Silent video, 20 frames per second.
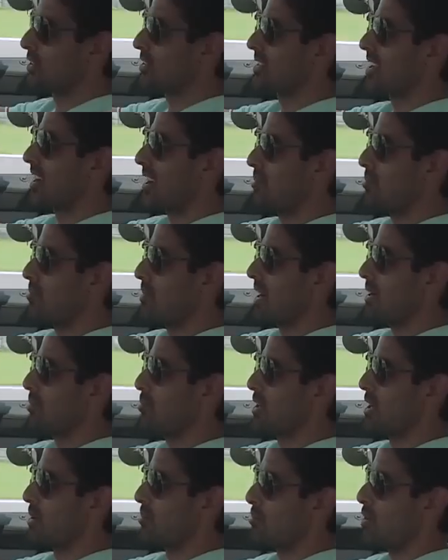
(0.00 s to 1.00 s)
This car
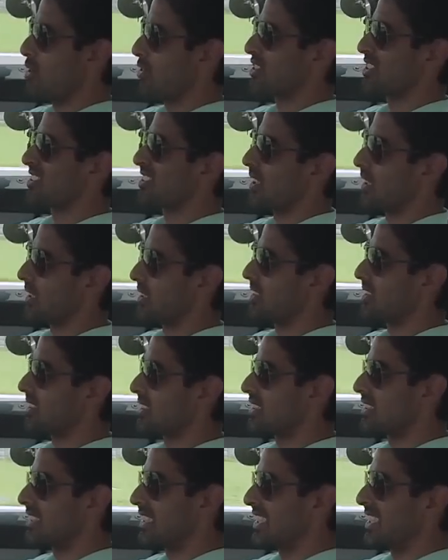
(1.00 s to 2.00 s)
might be a monster,
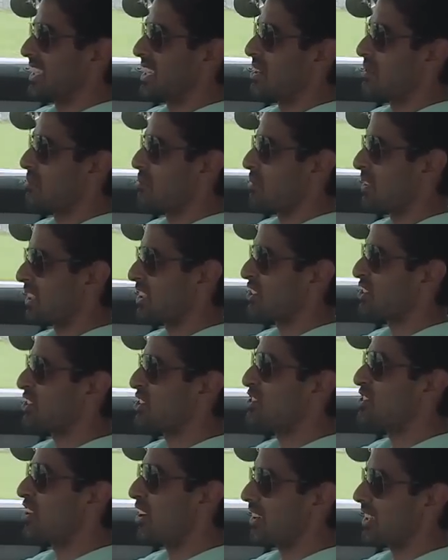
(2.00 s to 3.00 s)
but it's
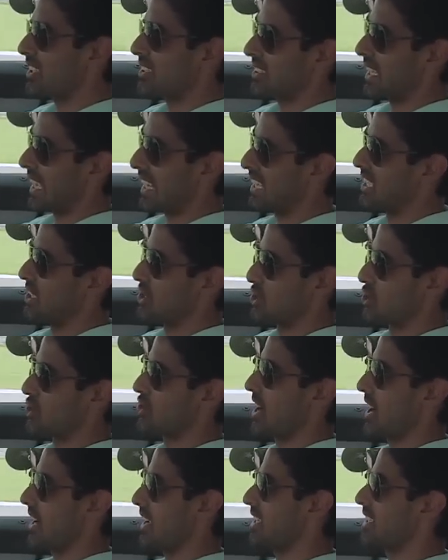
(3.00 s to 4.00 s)
not exactly
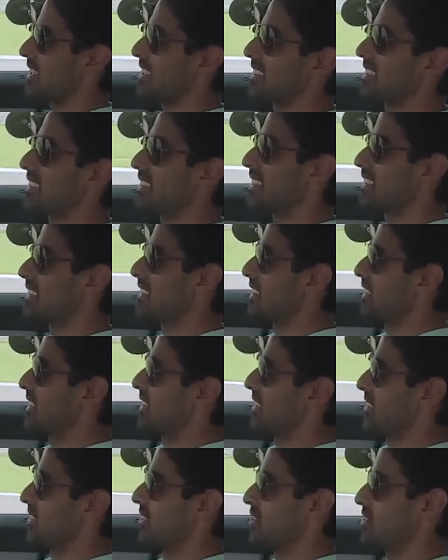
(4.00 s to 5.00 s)
Shrek.
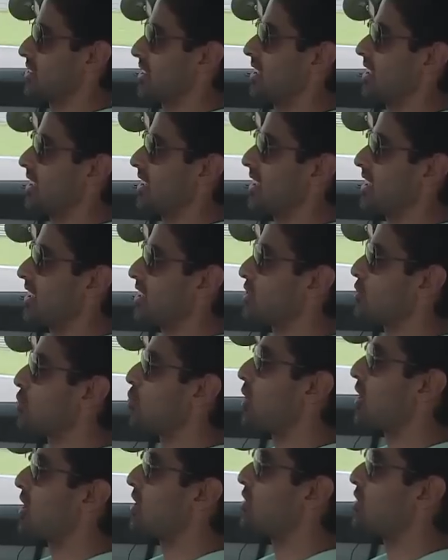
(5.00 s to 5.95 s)
You see, it is one